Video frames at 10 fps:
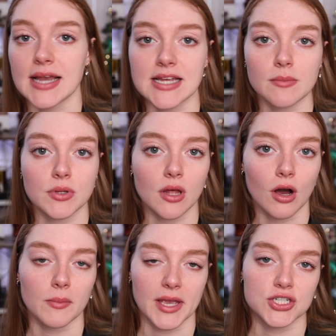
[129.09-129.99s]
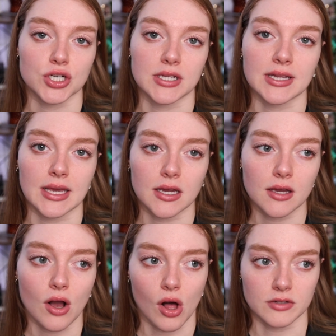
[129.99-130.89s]
And down below, I'll make sure to link
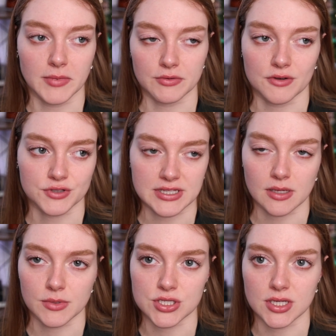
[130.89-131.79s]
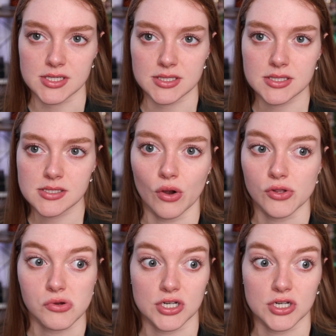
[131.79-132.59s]
all of my reference images so you